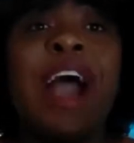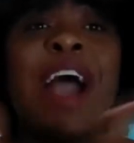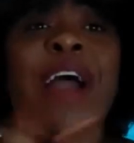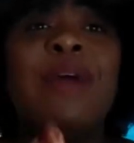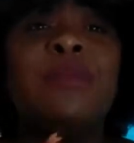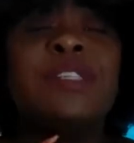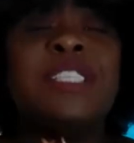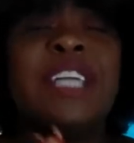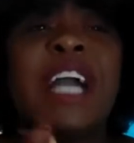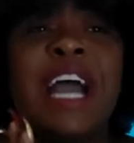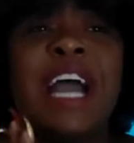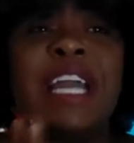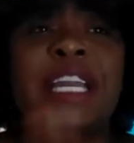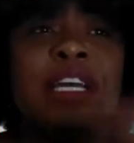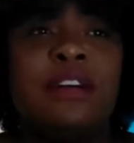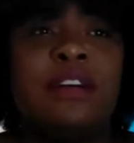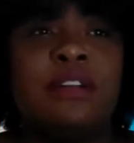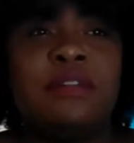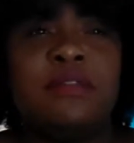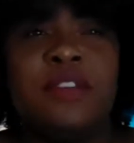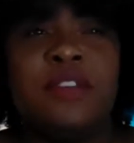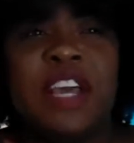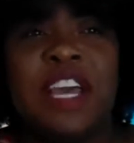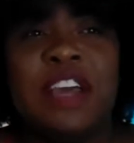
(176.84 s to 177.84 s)
I was kind
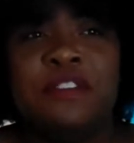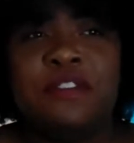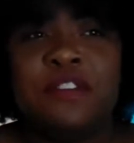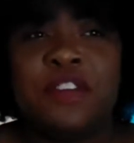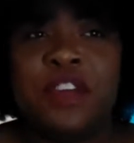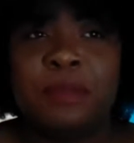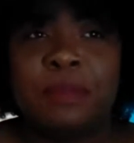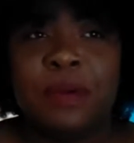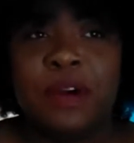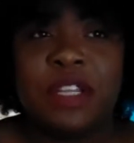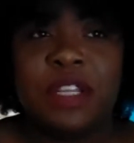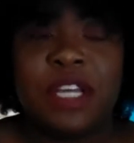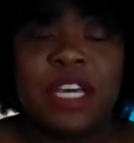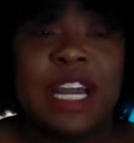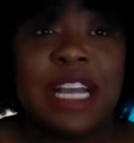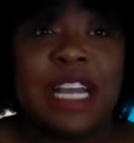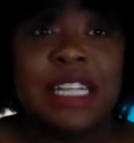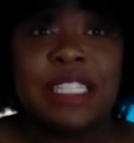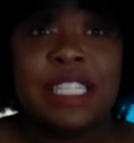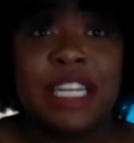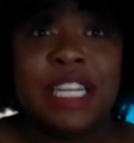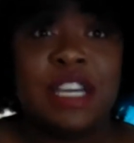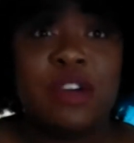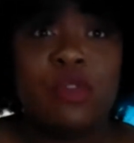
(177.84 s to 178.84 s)
of iffy about that.
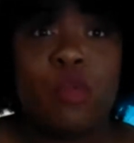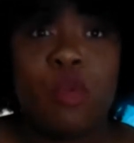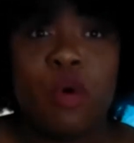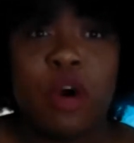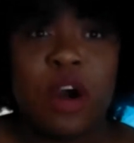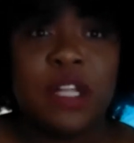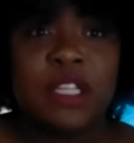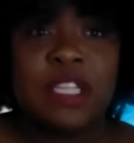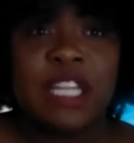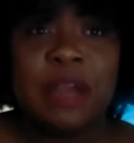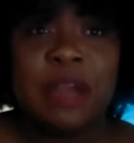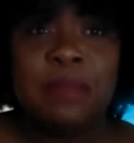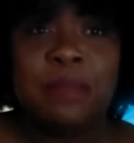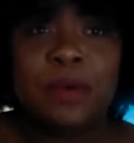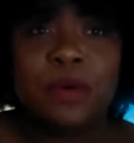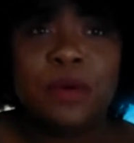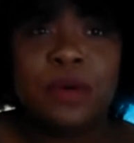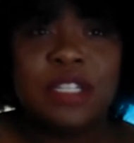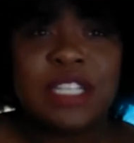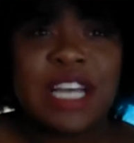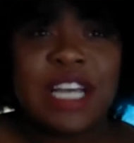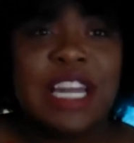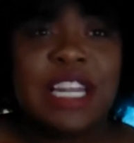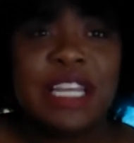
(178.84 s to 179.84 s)
I didn't want lipo
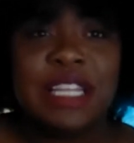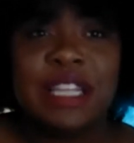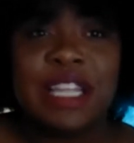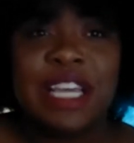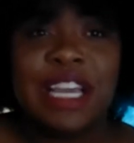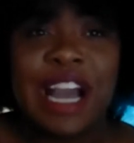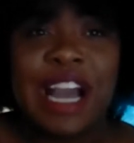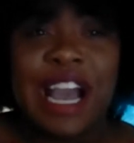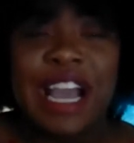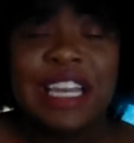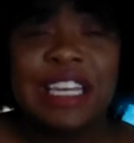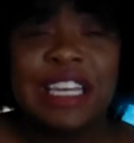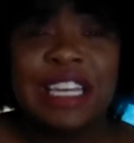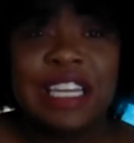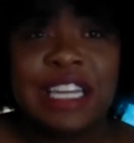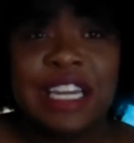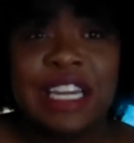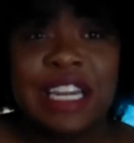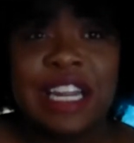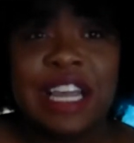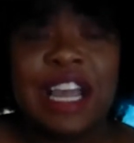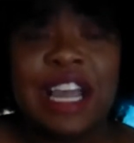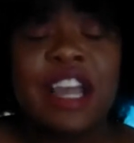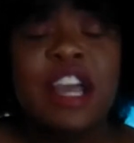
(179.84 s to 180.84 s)
because I didn't think I
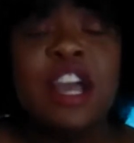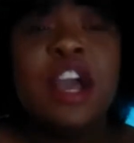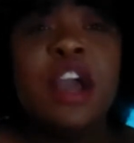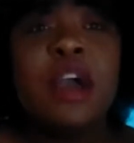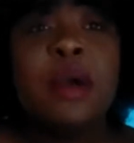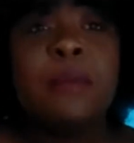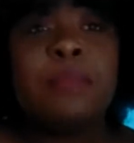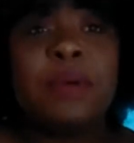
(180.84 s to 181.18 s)
needed it.